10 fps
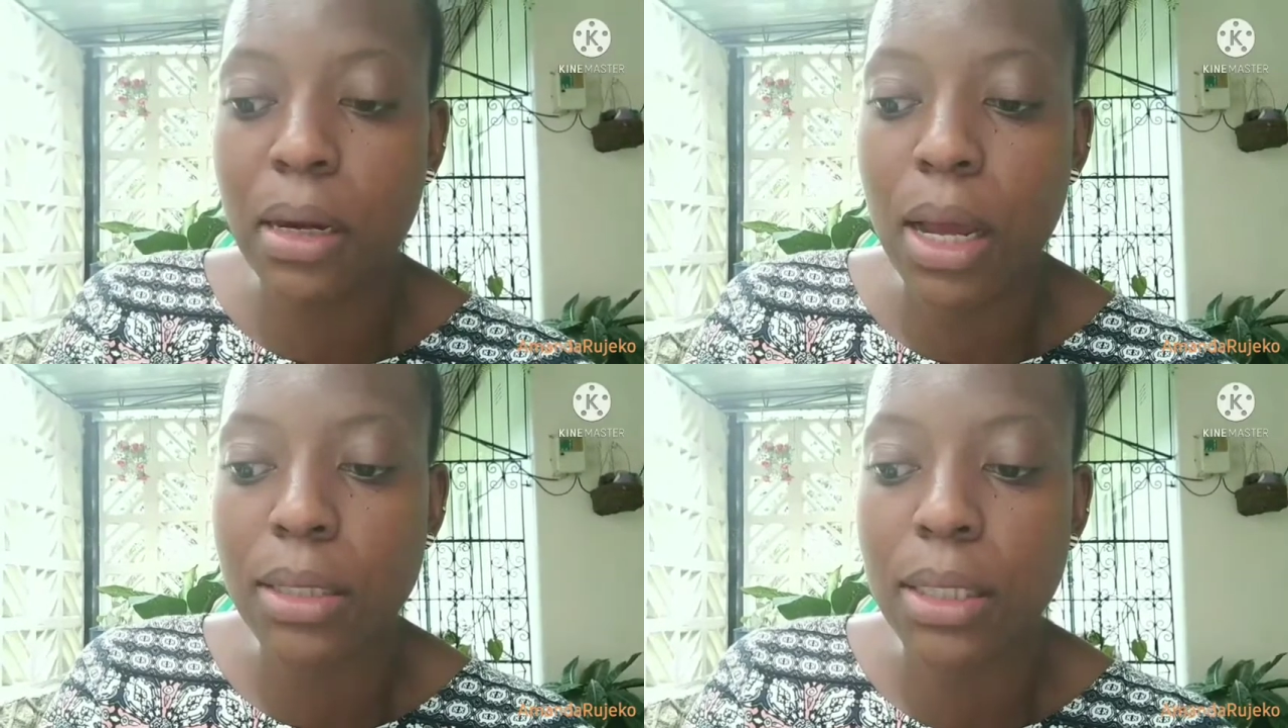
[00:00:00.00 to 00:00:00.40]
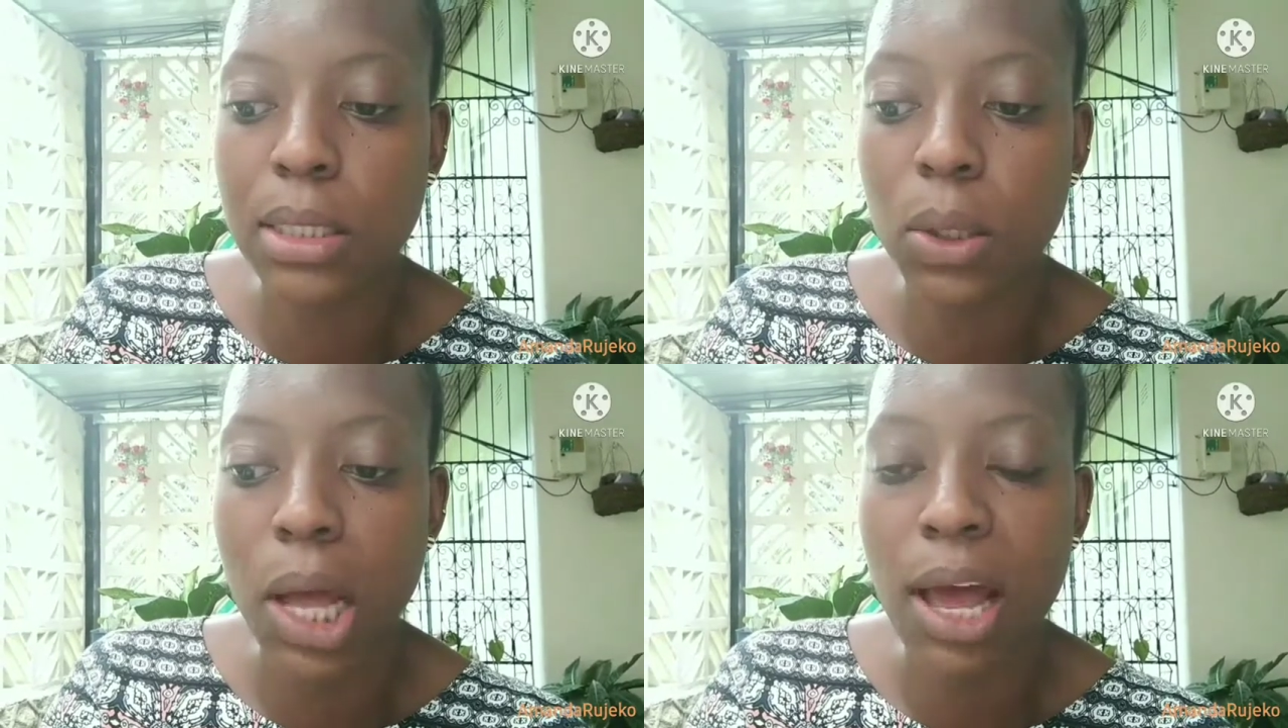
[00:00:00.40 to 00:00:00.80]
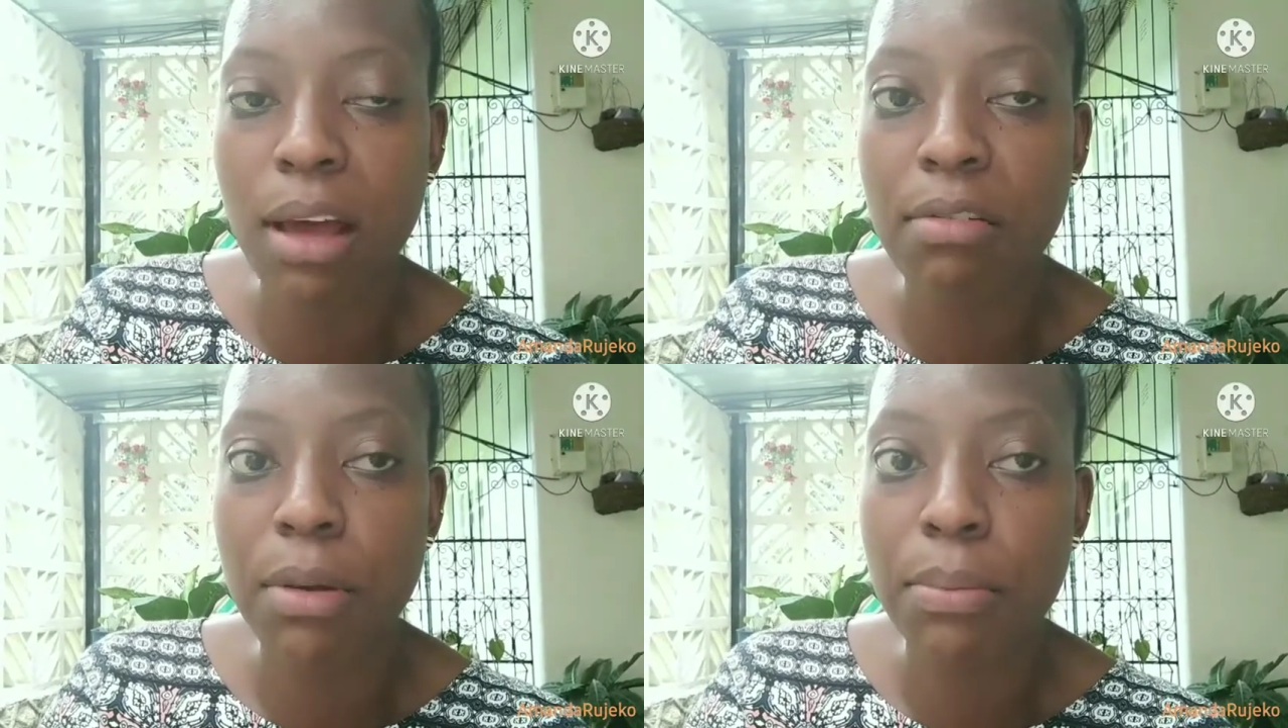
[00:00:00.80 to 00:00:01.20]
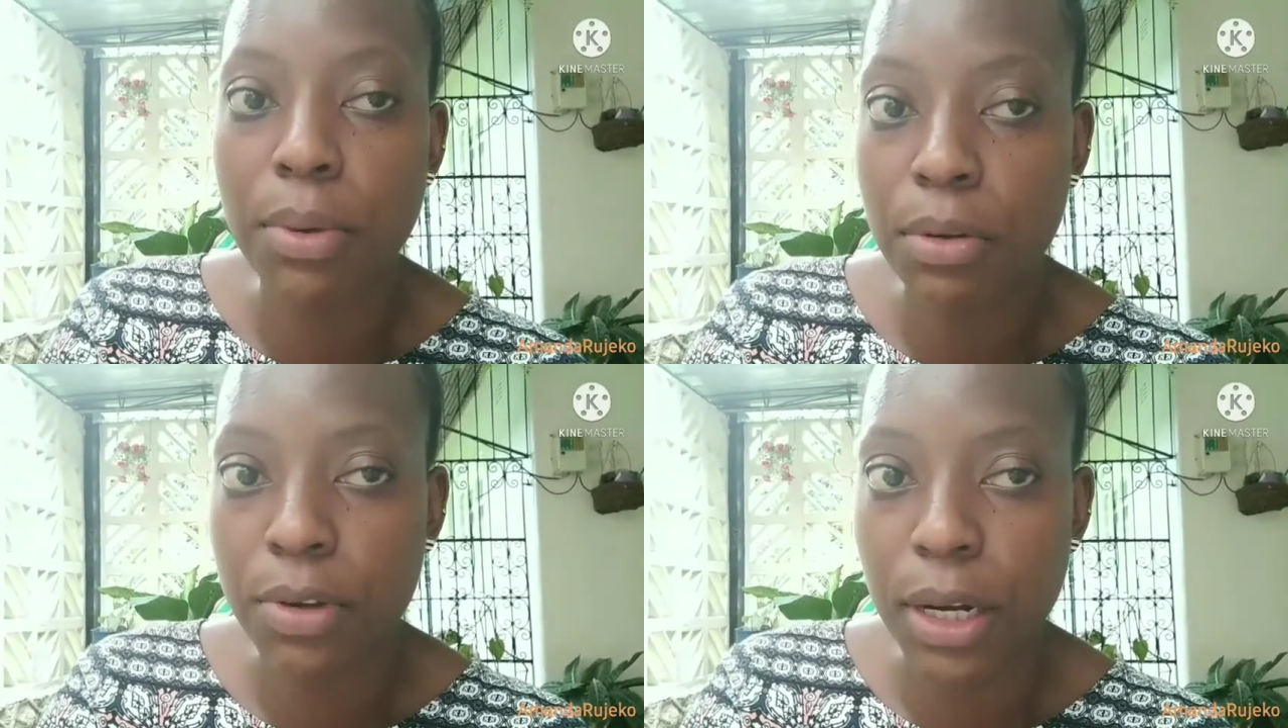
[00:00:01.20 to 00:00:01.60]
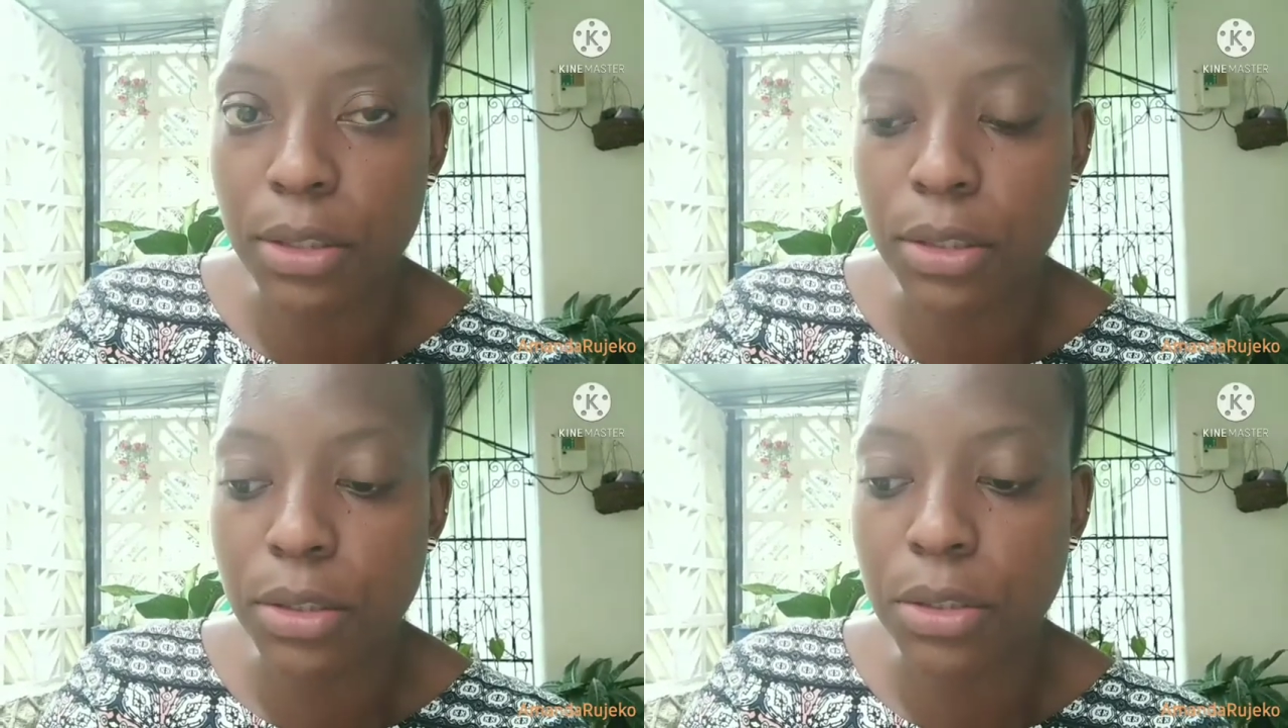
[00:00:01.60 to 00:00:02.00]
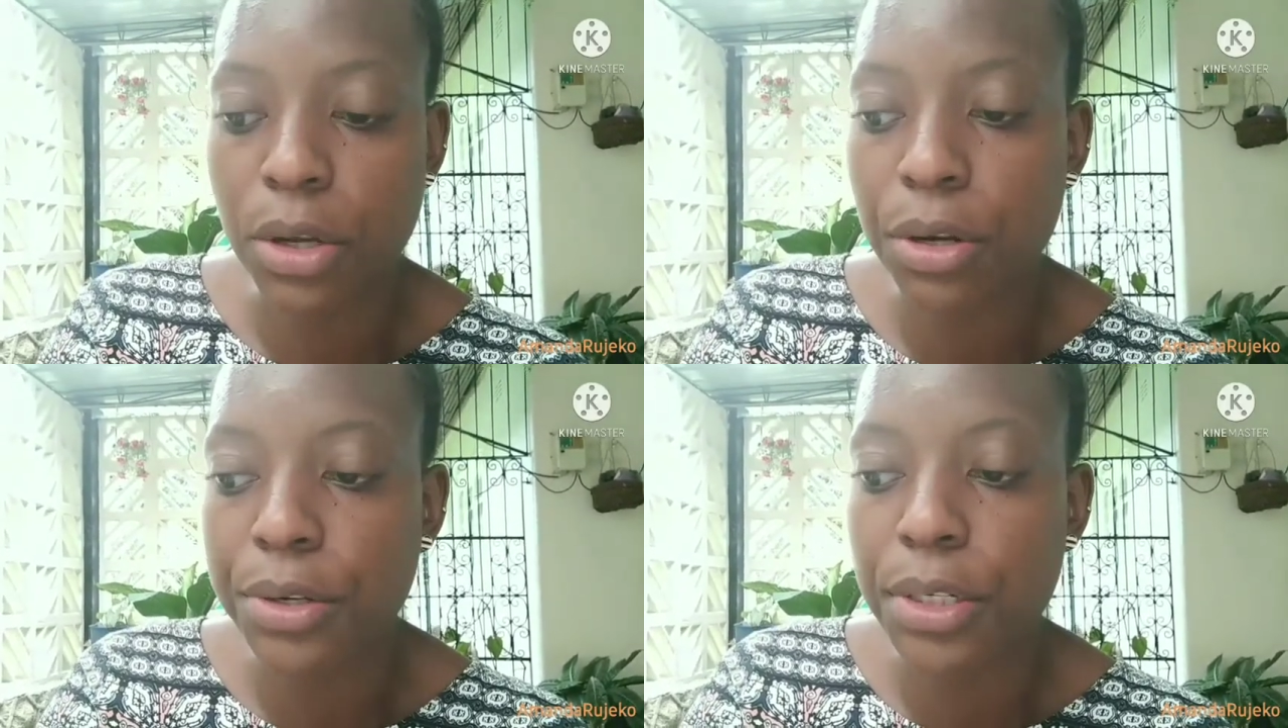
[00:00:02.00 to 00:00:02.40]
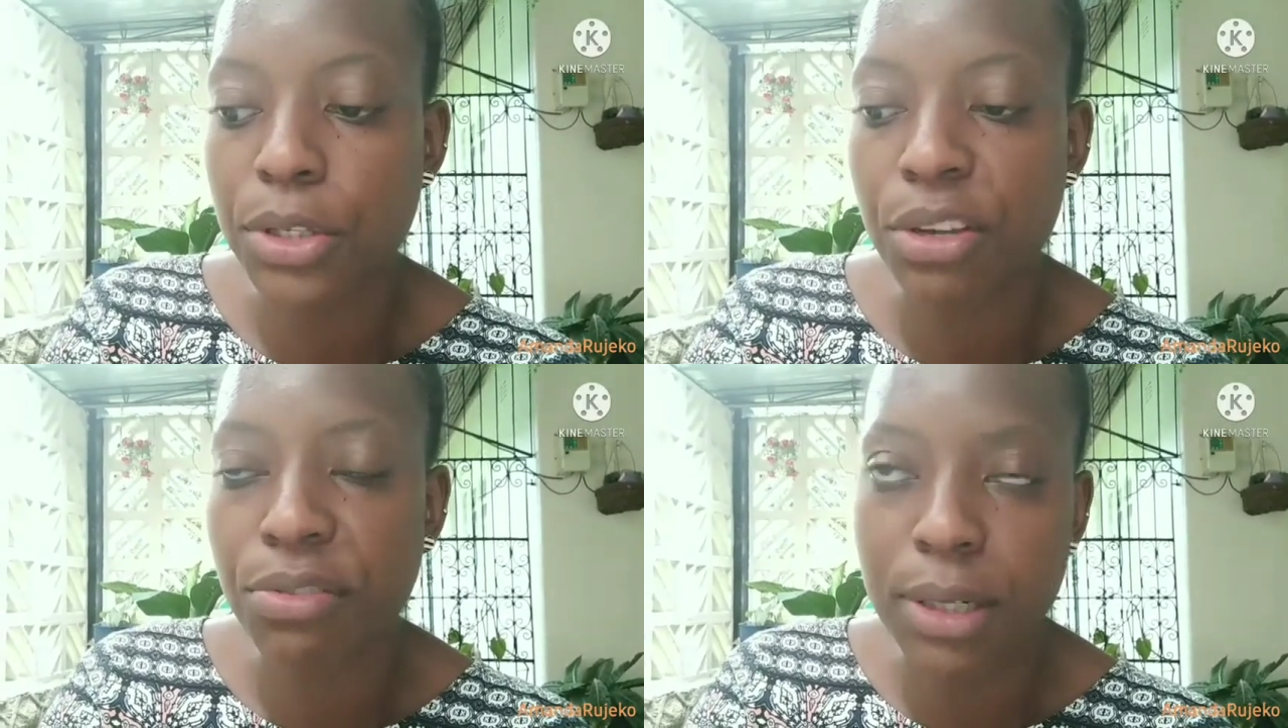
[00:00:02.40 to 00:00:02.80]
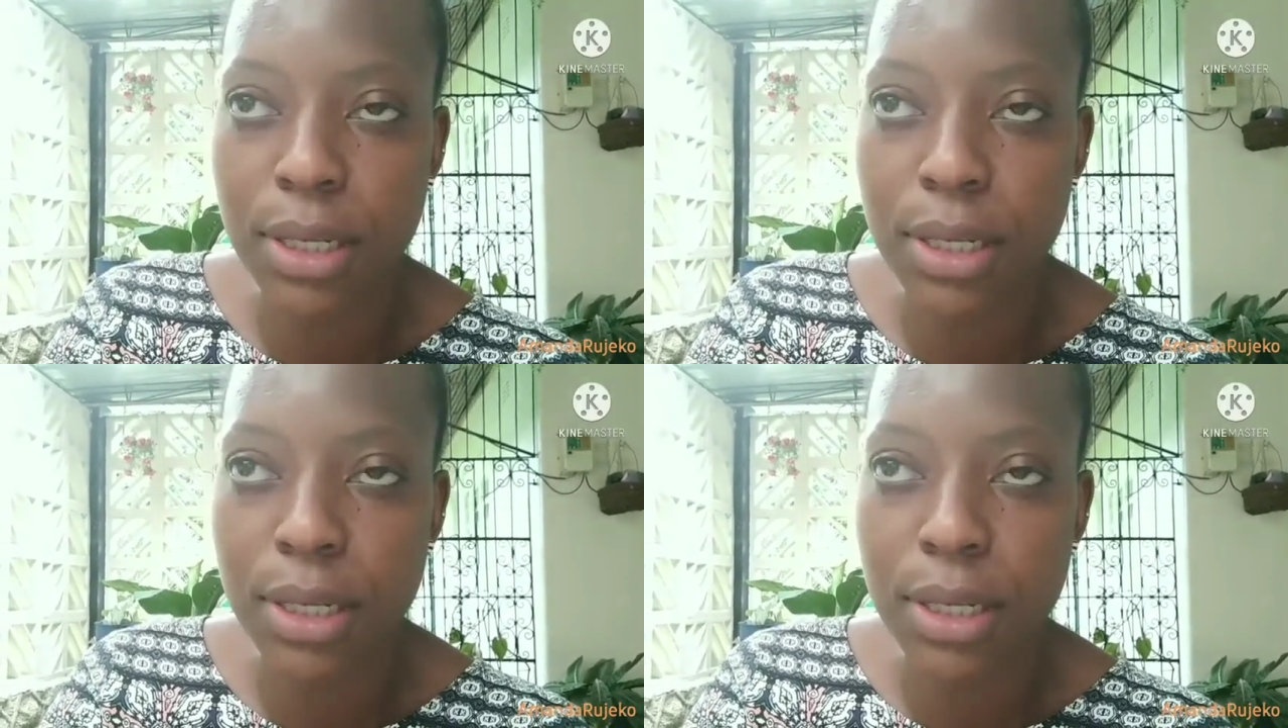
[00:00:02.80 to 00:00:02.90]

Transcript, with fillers: I still have a bit of lactose intolerance if I